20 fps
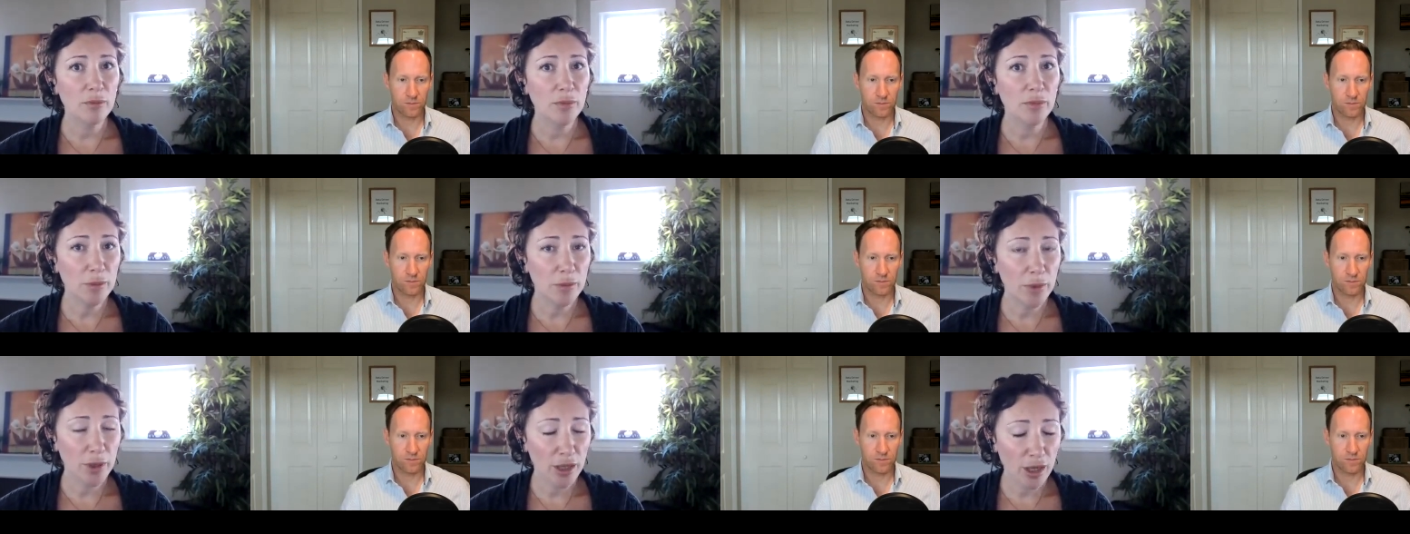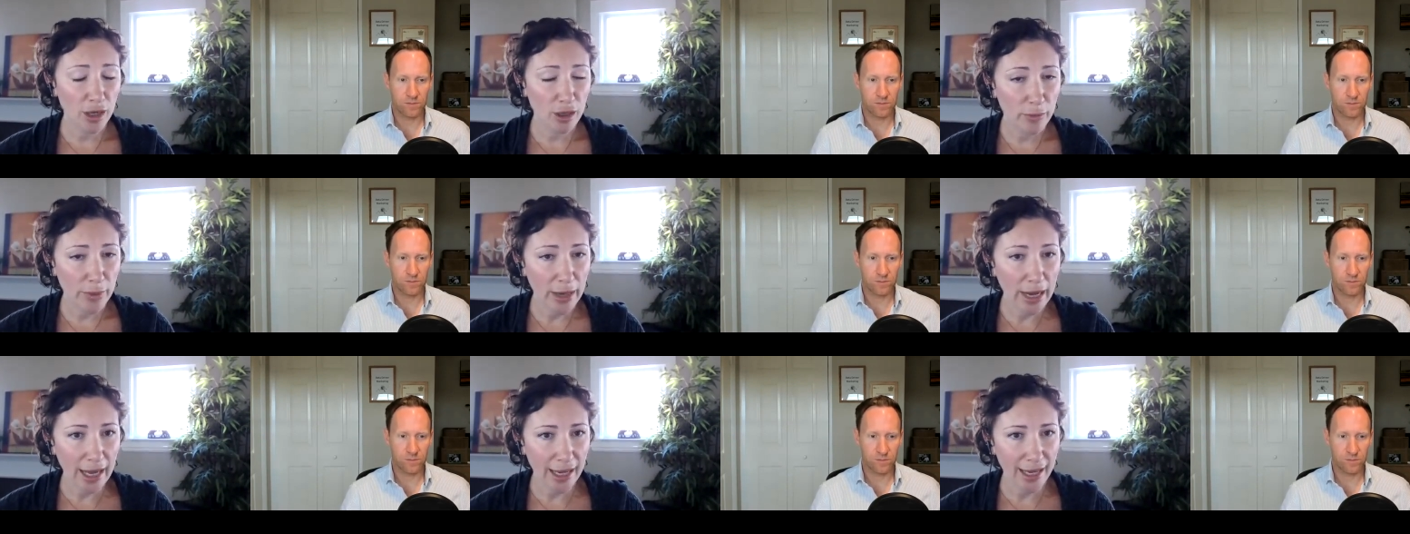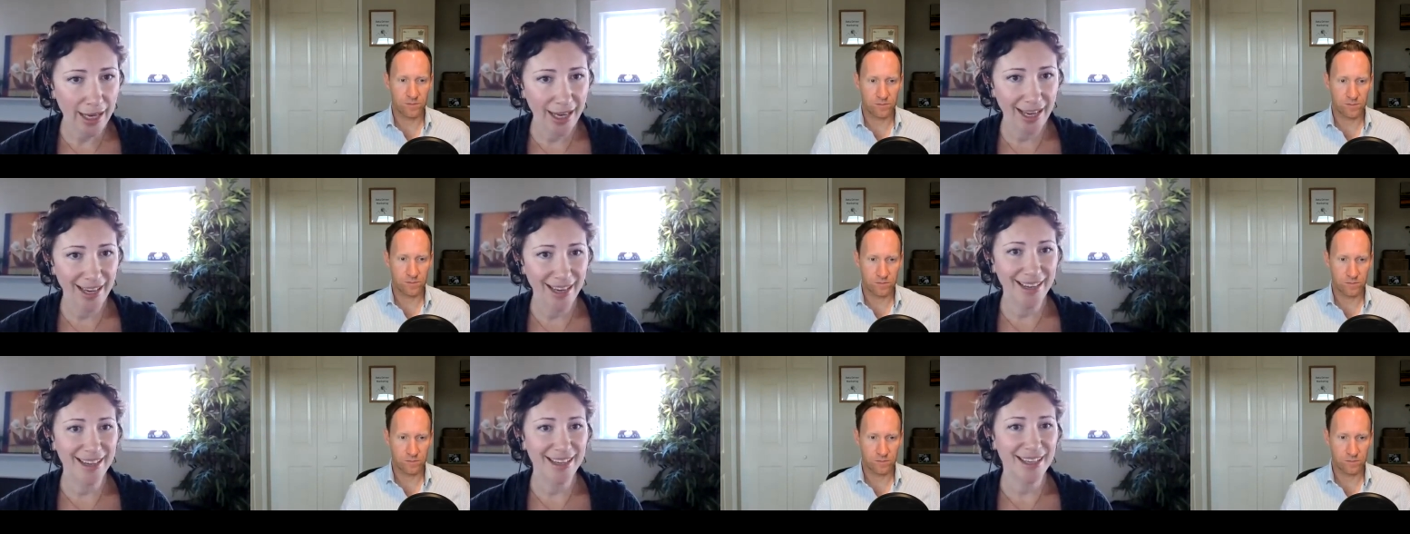Speaker 1: People are
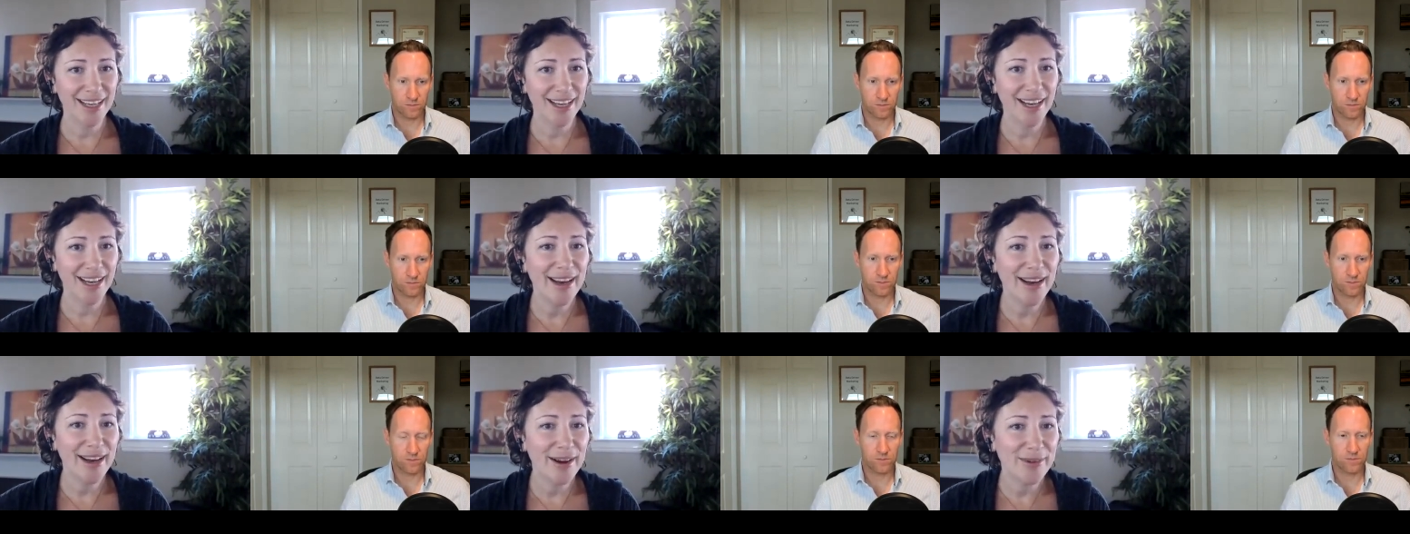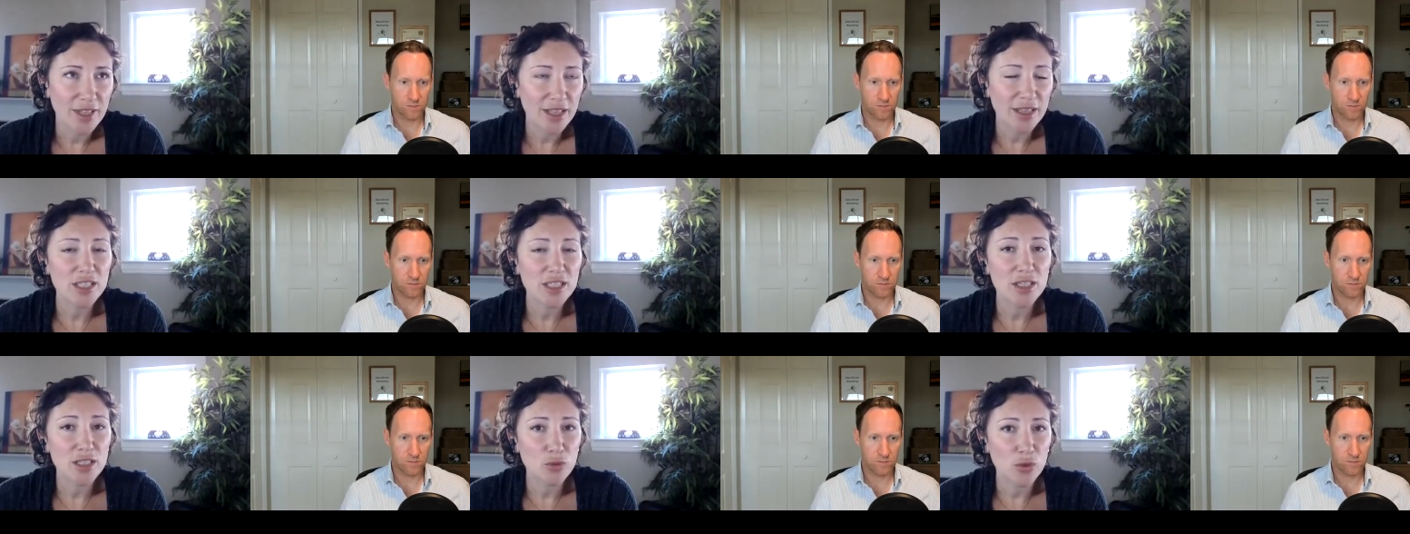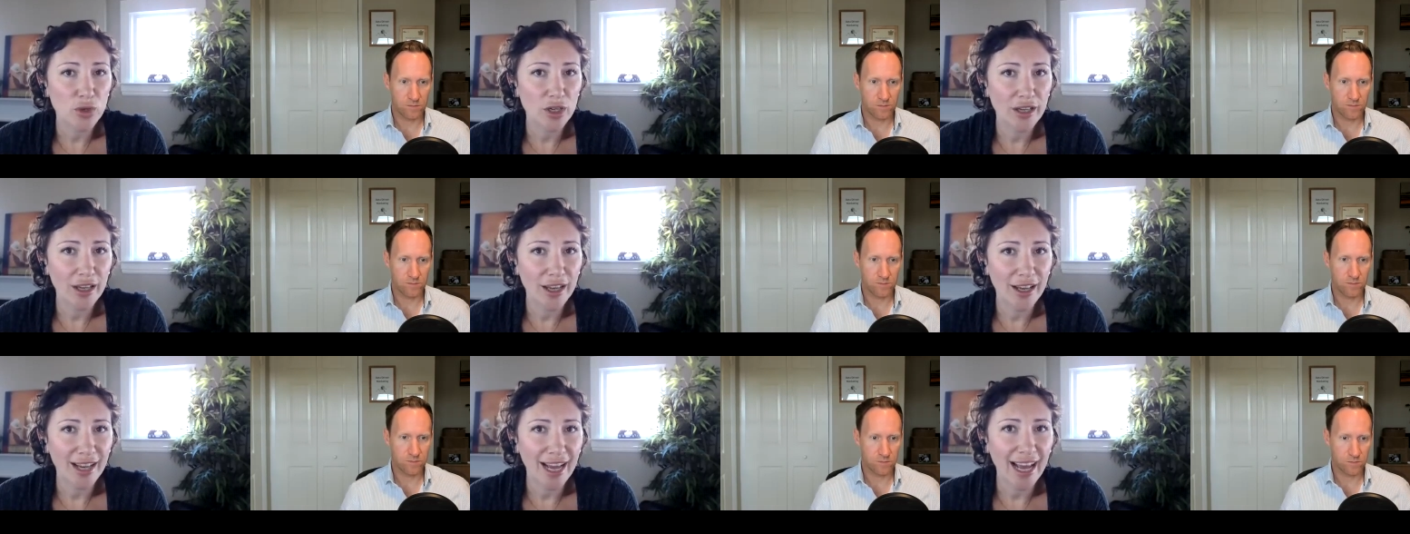buying, you know, this is
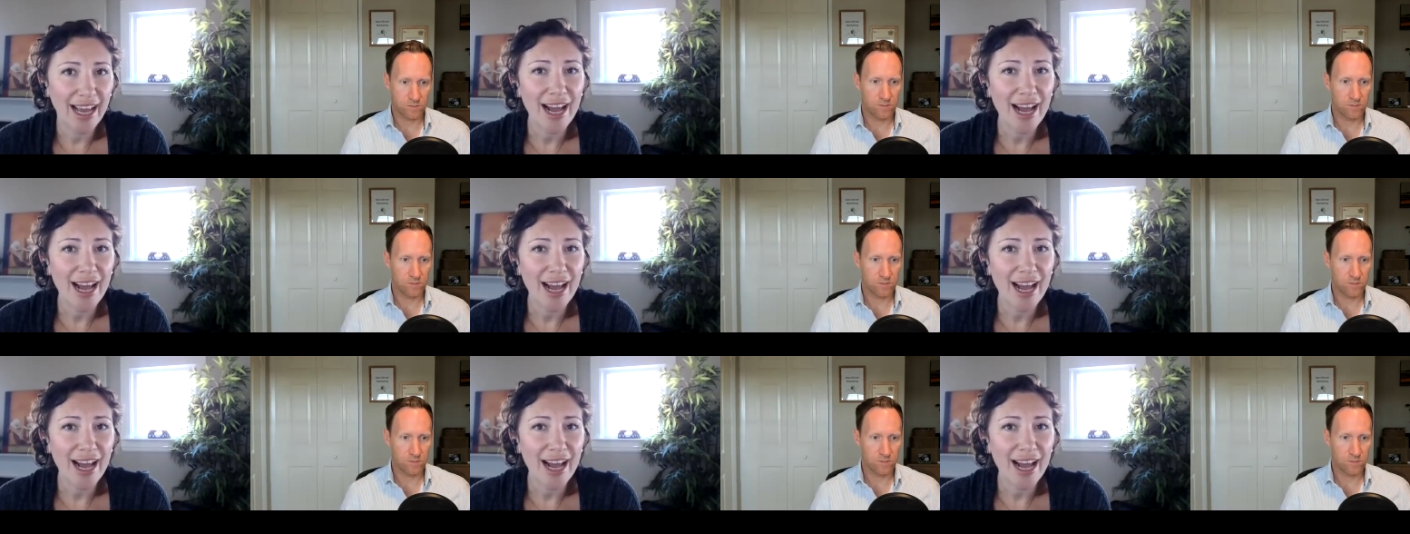working.